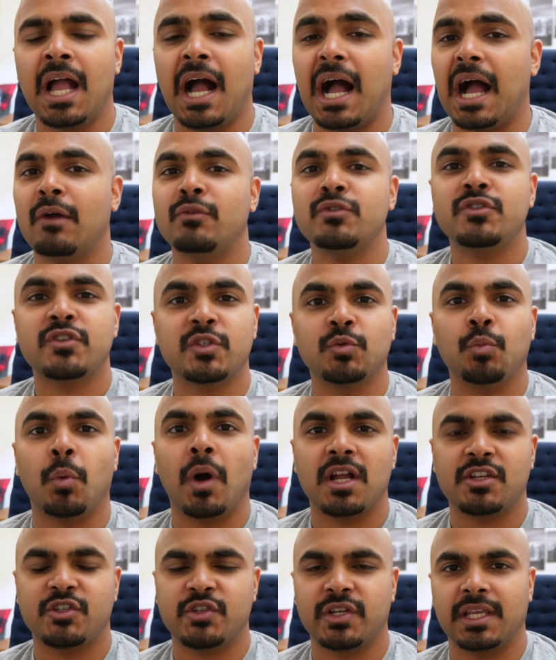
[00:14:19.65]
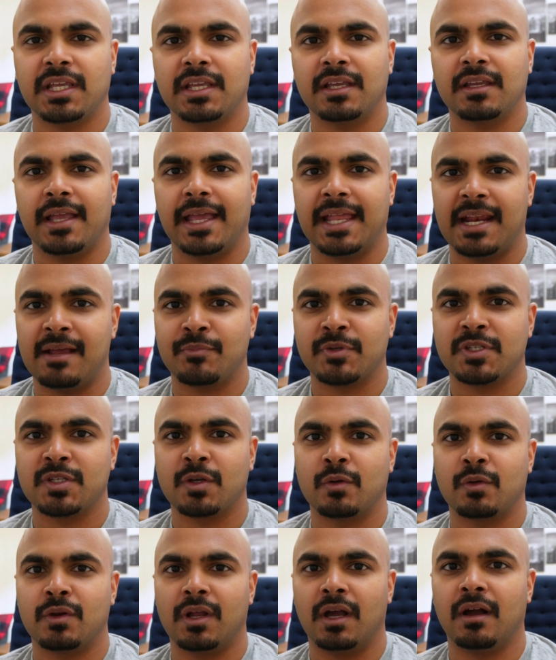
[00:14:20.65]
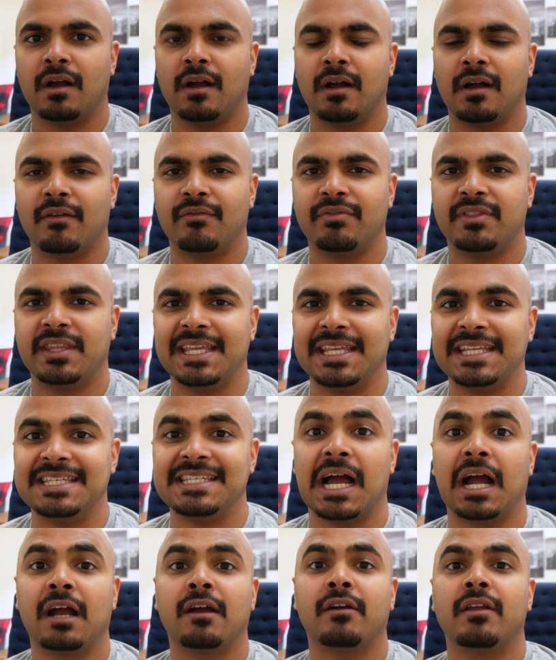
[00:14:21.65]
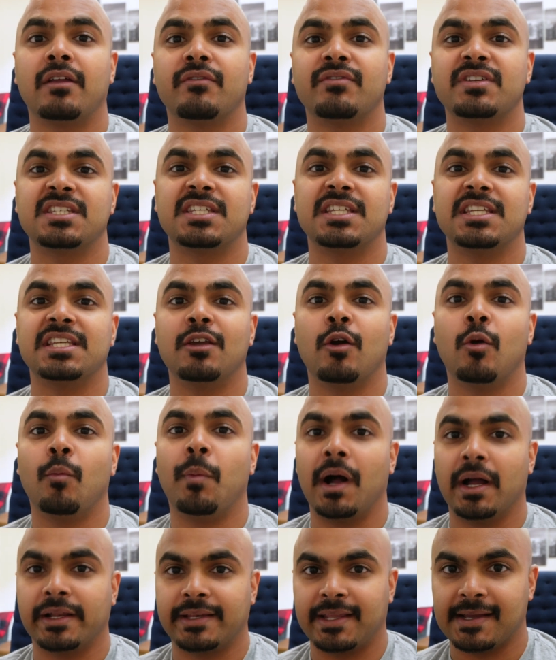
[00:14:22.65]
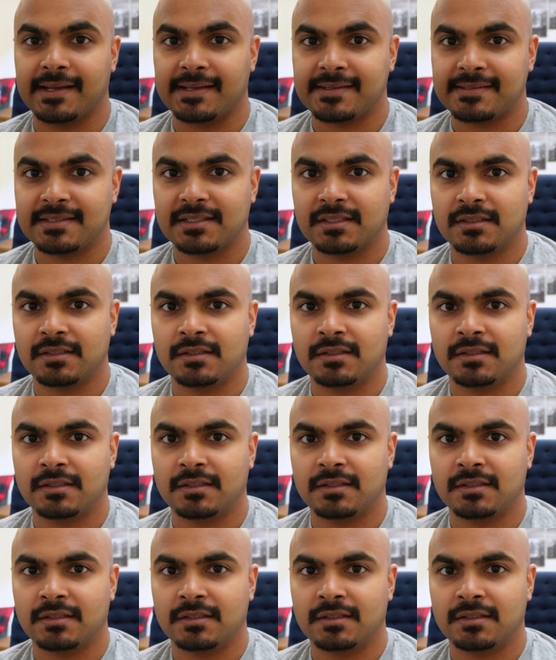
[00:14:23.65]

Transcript: was just watching an episode of the Diary of a CEO podcast.